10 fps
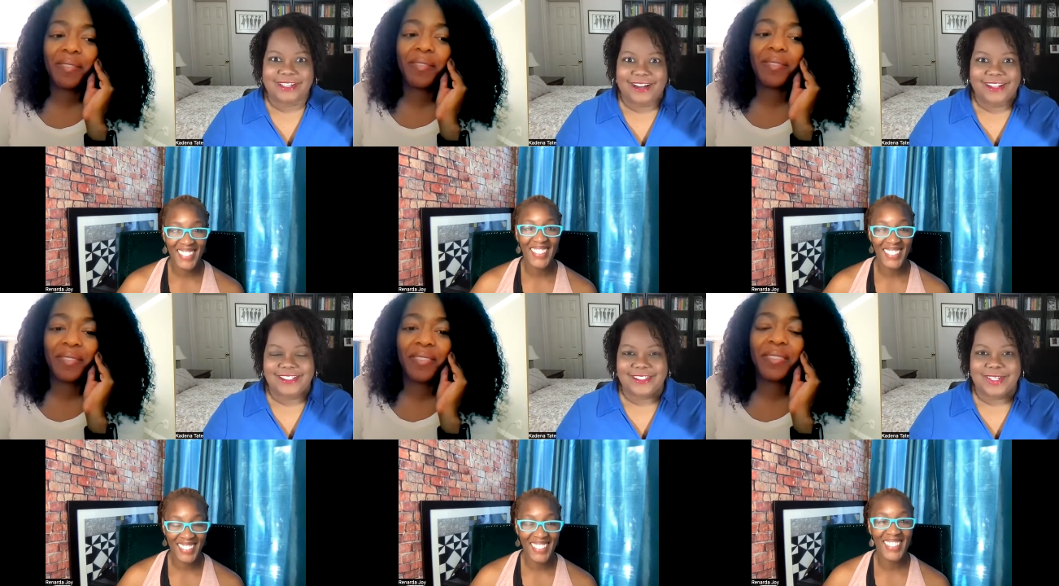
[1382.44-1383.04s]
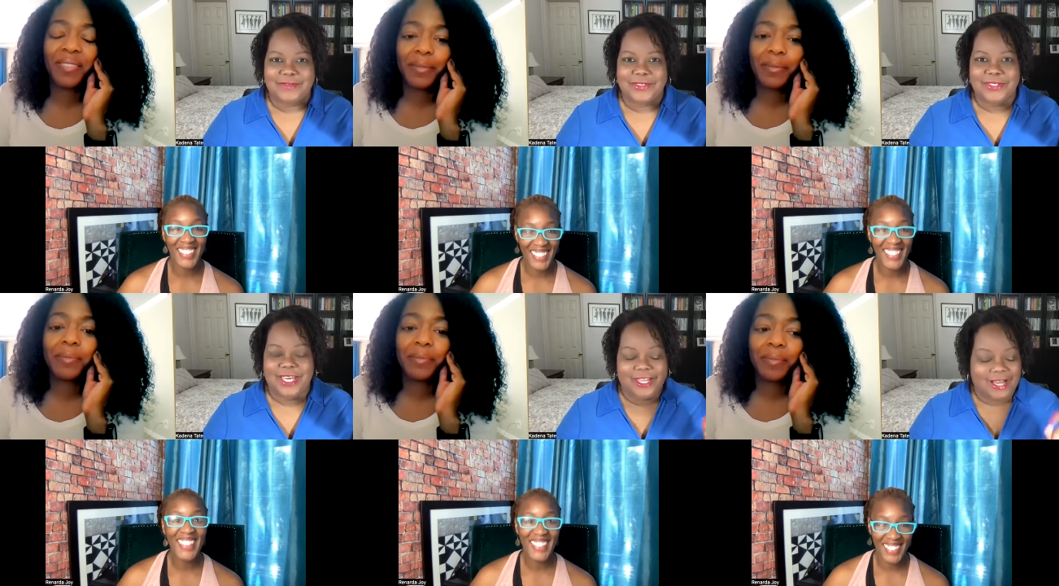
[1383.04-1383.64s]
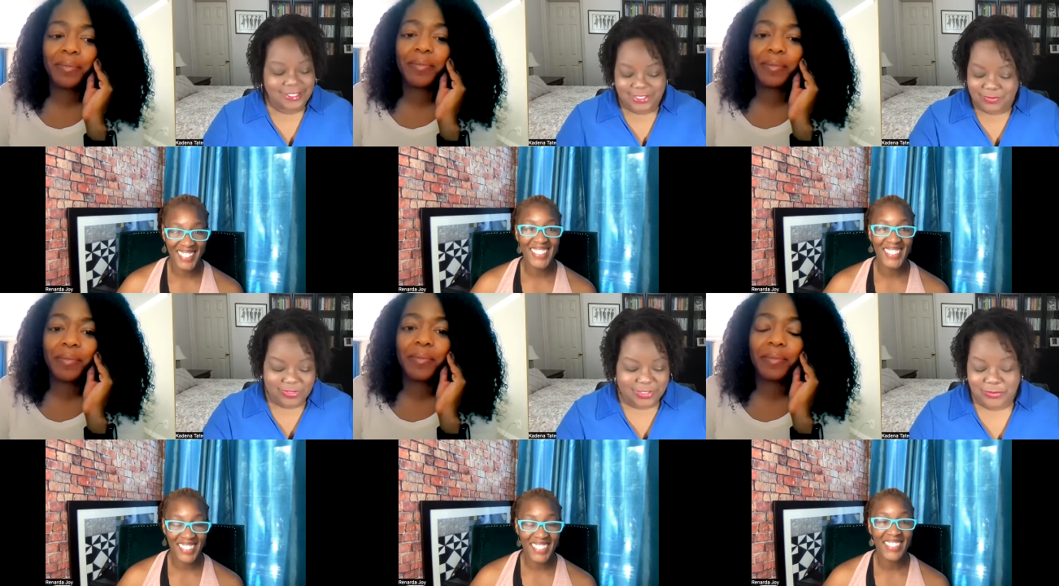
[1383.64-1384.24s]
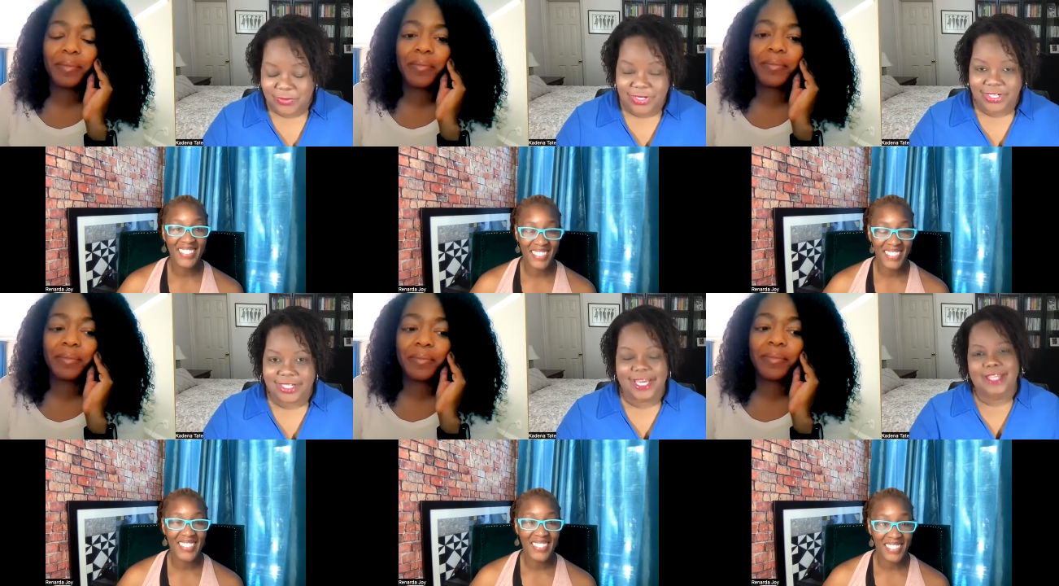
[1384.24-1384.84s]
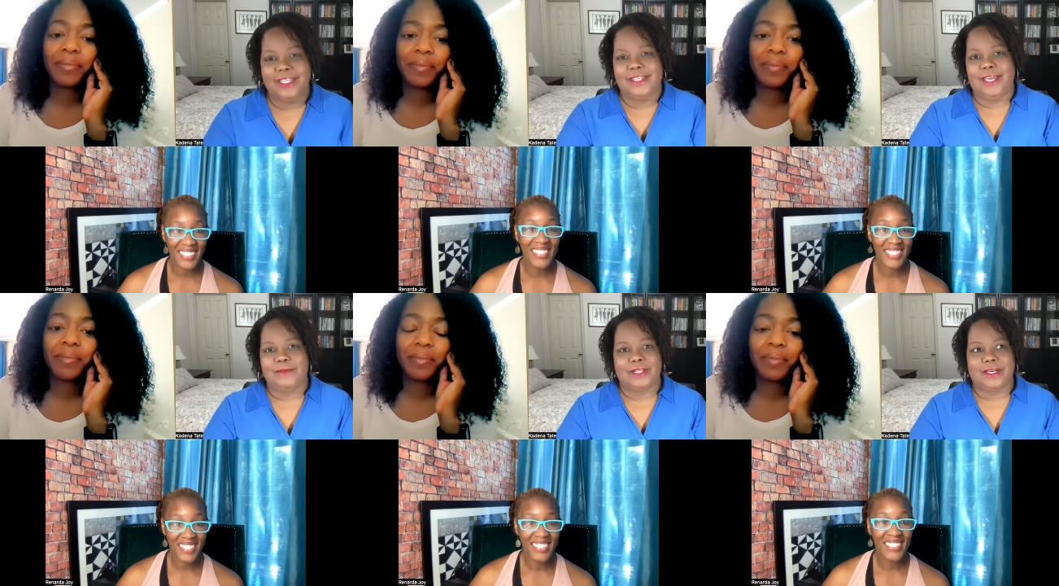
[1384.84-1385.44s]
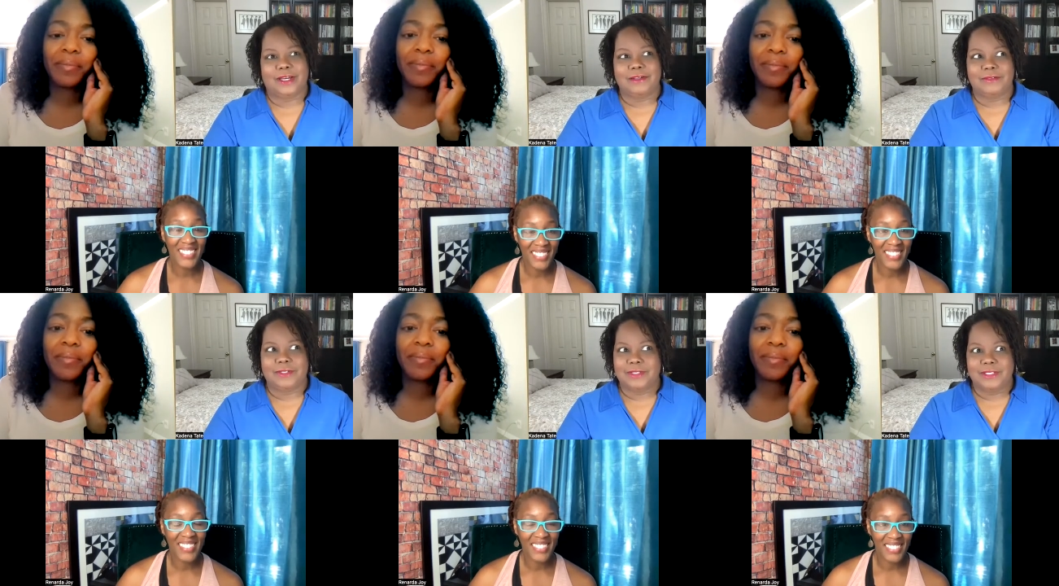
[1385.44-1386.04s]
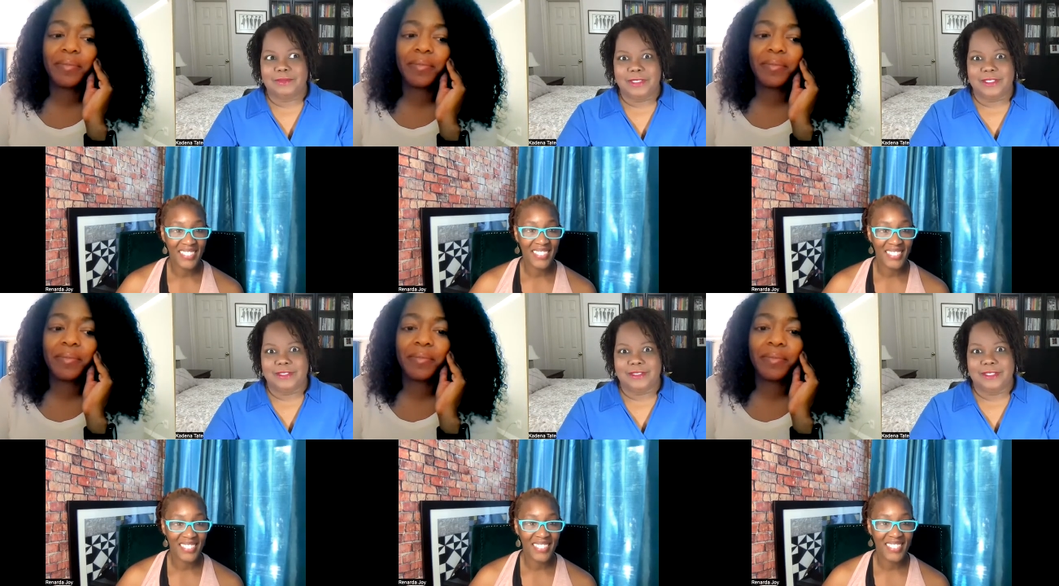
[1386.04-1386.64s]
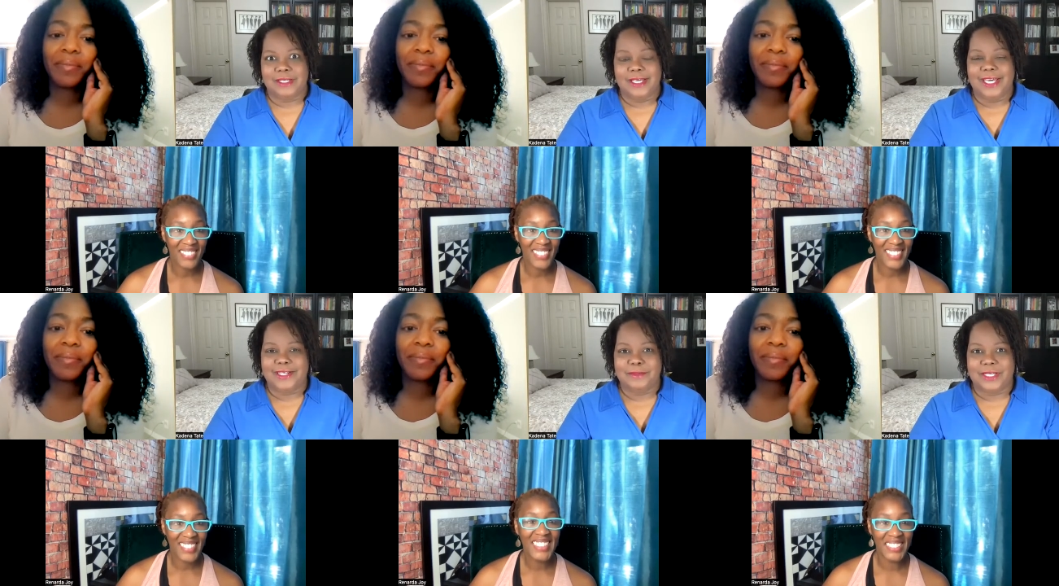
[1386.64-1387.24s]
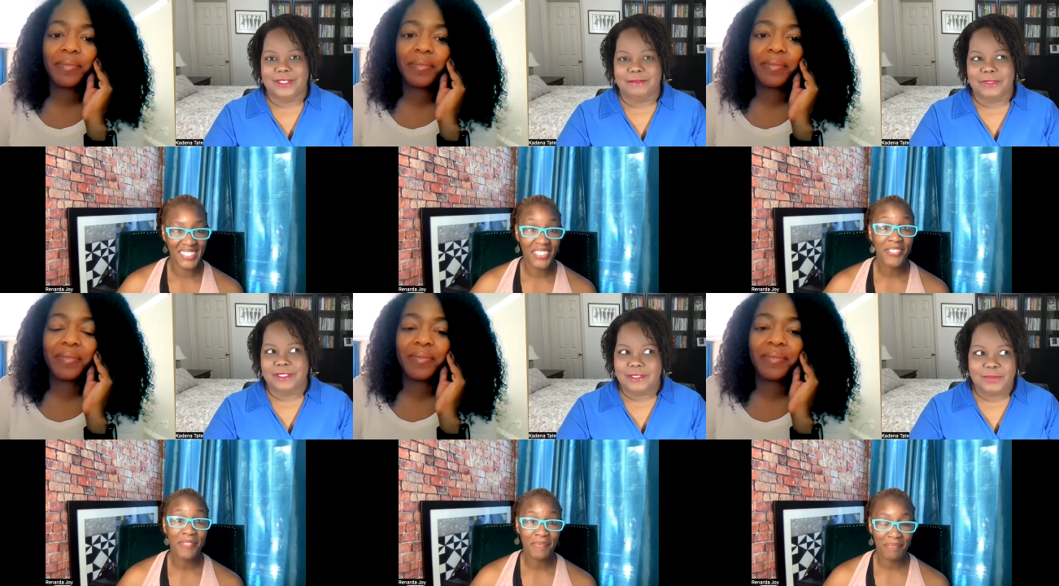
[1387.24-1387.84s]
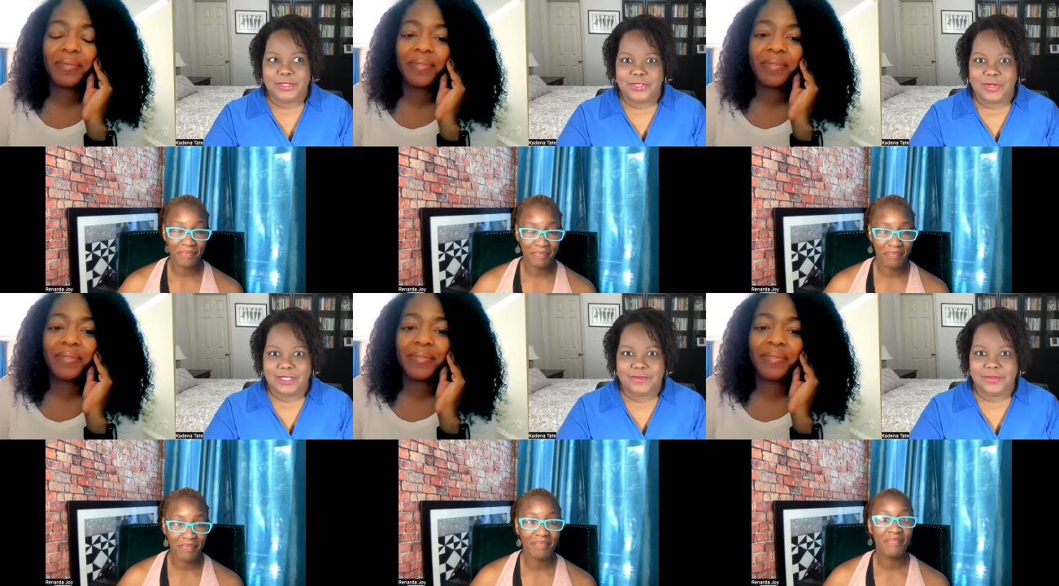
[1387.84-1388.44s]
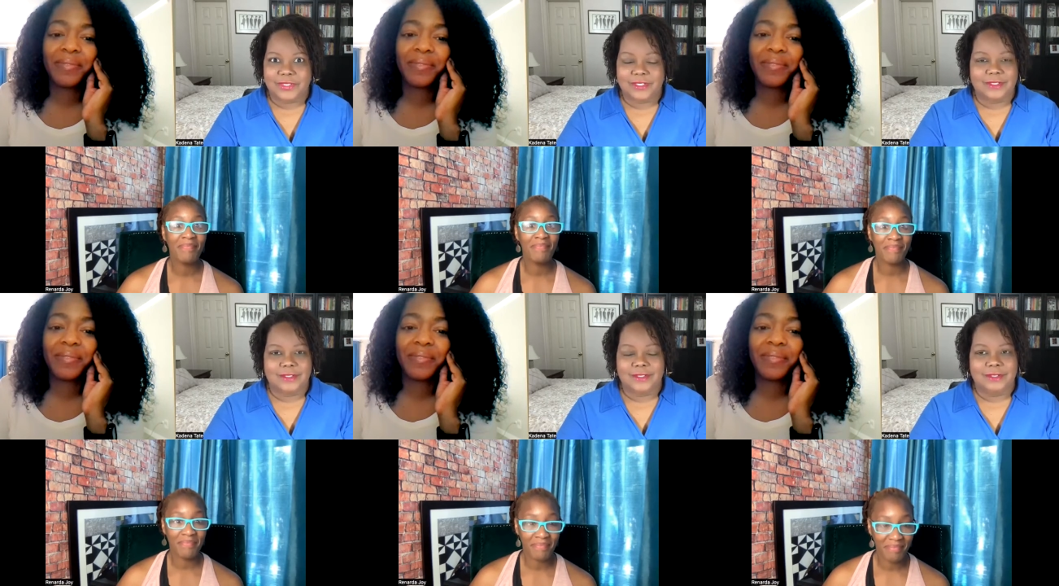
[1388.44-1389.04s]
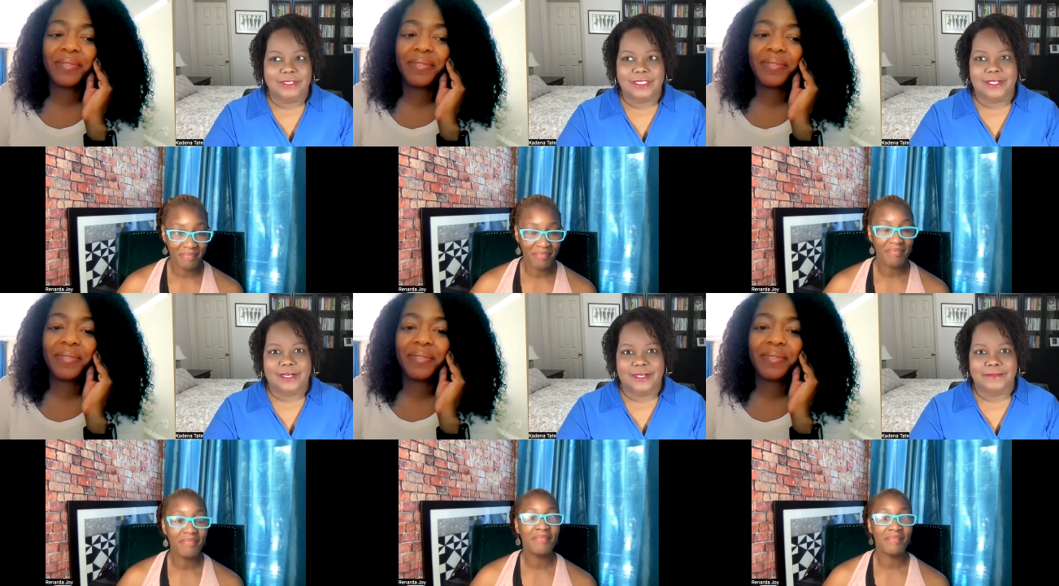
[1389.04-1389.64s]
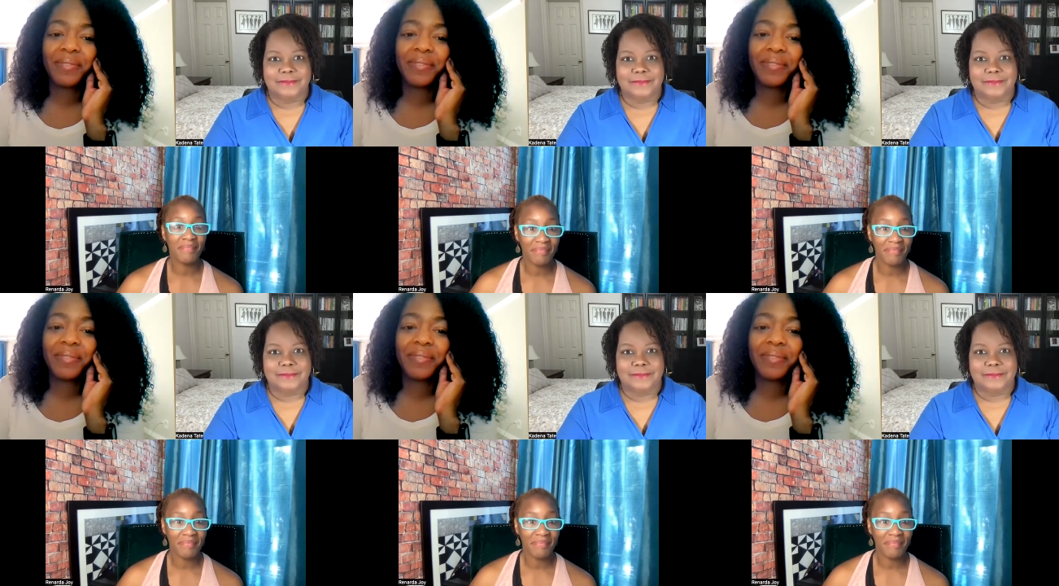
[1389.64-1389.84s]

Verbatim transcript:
Speaker 1: at the college level and I just went to work and then they were like, I don't even know what this means. And I'm like, but this is what you asked for. No, it's not.